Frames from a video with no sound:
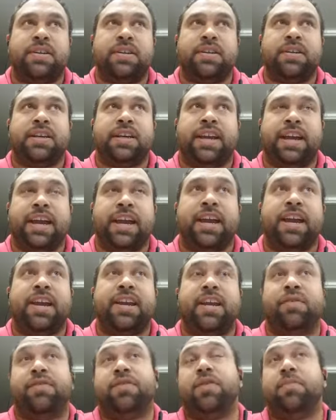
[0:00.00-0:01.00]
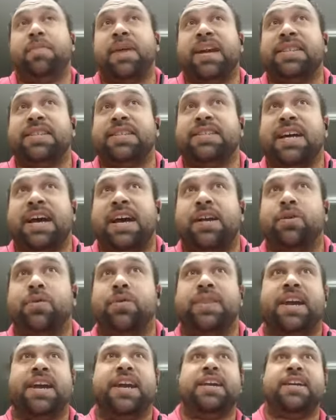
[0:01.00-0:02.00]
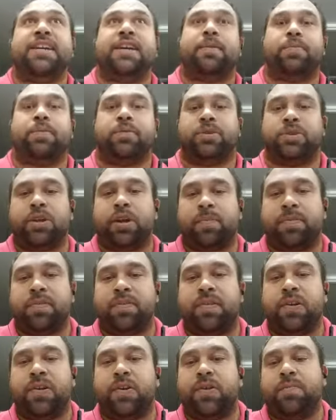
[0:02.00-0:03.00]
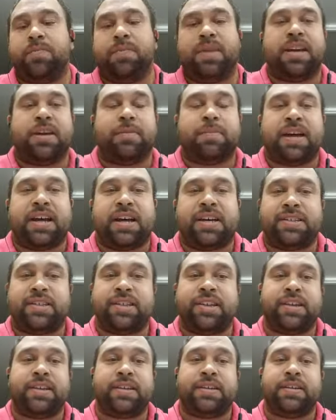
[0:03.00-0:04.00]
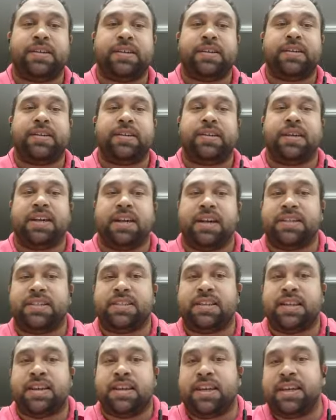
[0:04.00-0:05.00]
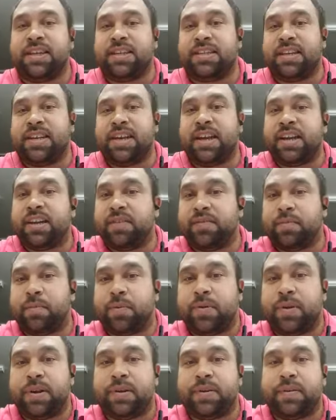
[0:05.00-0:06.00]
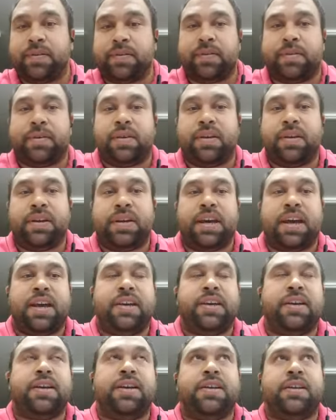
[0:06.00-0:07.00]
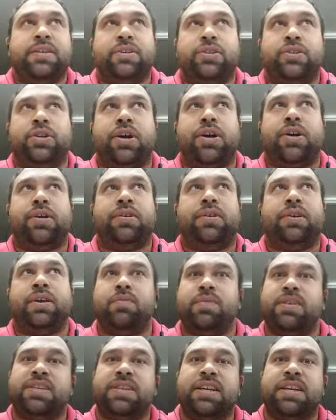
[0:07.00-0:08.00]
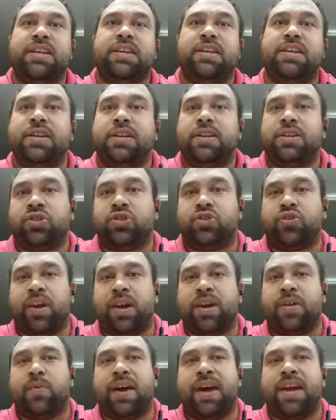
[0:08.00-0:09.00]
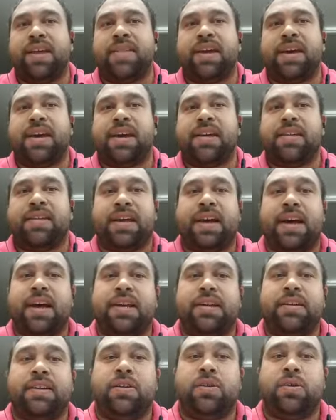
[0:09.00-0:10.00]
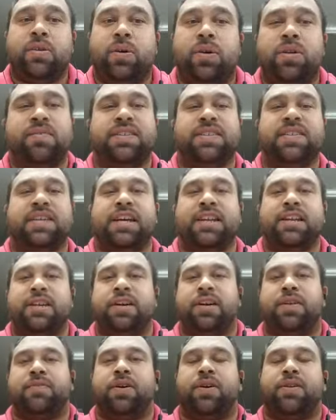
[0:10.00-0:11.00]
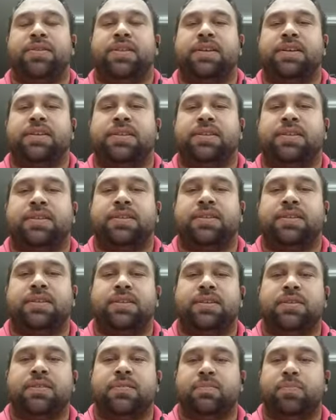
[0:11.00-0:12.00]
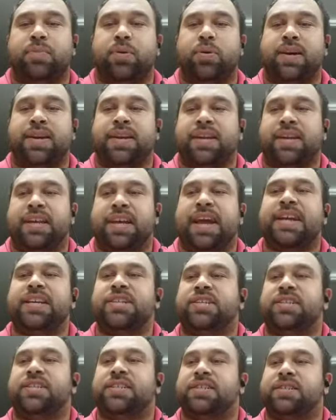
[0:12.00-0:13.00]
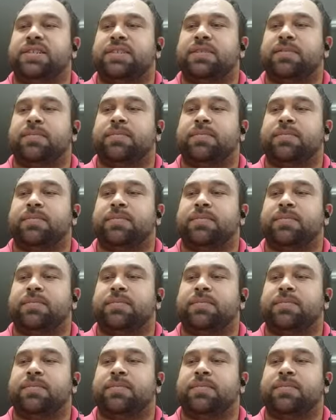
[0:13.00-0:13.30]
And if you make the tackle, they end up on top of you, meter past you, it's a negative point. Okay? So can we see straight away there that all of a sudden I've got this point gauging system?